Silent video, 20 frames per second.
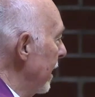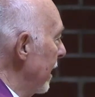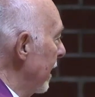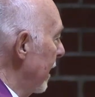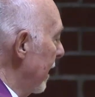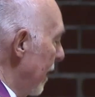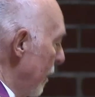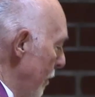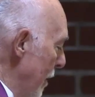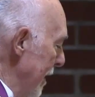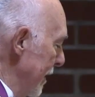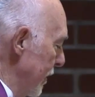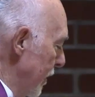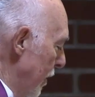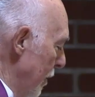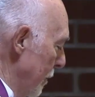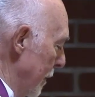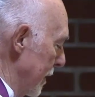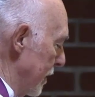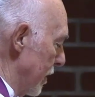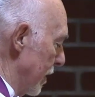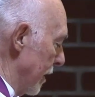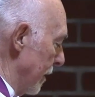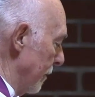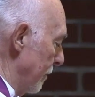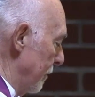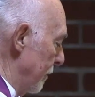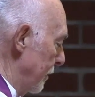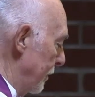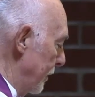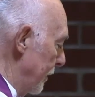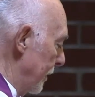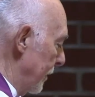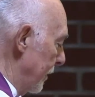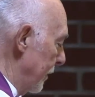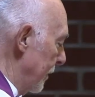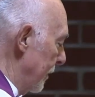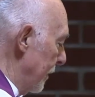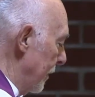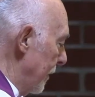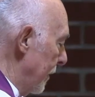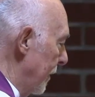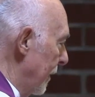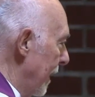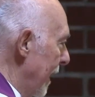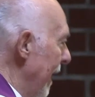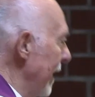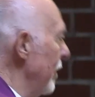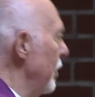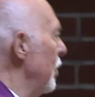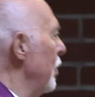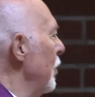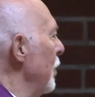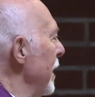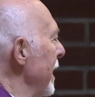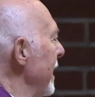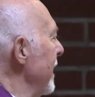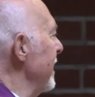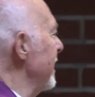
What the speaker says: A rescue mission. And who is